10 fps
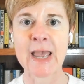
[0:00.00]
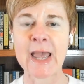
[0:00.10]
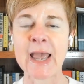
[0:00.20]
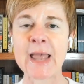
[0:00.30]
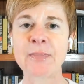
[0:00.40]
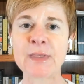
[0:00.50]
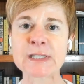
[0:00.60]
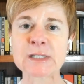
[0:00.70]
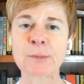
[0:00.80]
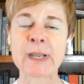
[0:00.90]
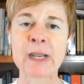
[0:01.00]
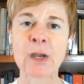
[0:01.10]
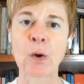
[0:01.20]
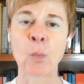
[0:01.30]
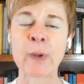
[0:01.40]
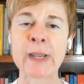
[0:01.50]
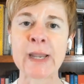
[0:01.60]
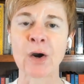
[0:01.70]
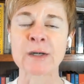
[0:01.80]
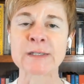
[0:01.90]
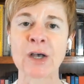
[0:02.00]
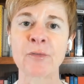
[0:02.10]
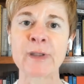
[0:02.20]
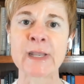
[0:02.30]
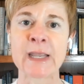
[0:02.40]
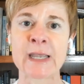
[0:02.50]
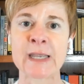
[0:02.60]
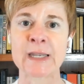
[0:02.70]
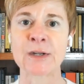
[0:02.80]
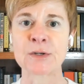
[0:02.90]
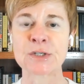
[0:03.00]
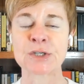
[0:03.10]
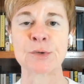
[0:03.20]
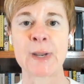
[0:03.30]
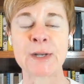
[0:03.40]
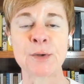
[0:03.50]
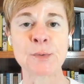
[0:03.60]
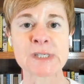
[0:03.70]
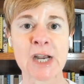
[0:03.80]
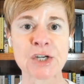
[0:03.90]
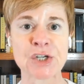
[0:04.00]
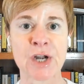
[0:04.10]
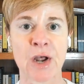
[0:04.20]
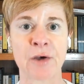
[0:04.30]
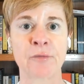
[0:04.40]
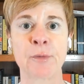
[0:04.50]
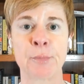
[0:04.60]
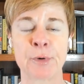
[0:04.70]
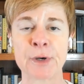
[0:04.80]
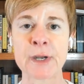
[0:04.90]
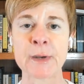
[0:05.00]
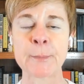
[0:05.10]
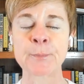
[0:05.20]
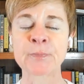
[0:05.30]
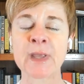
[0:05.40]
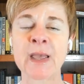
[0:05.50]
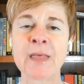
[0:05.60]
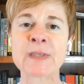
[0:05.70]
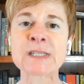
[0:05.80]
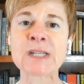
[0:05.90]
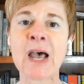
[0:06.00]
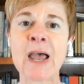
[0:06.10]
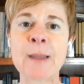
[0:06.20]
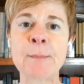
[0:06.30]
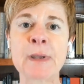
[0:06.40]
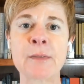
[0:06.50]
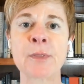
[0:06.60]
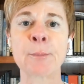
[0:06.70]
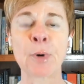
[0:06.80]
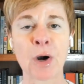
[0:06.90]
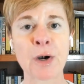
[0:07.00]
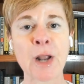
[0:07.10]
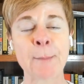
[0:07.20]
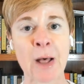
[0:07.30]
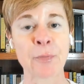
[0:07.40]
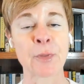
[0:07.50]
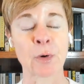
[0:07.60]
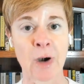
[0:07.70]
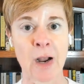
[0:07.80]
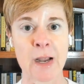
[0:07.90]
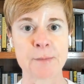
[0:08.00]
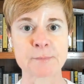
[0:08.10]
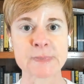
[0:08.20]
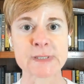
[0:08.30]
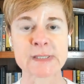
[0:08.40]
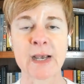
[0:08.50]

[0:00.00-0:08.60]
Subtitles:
And this week, we are delving into a new section of the book, this time the part about the crimes.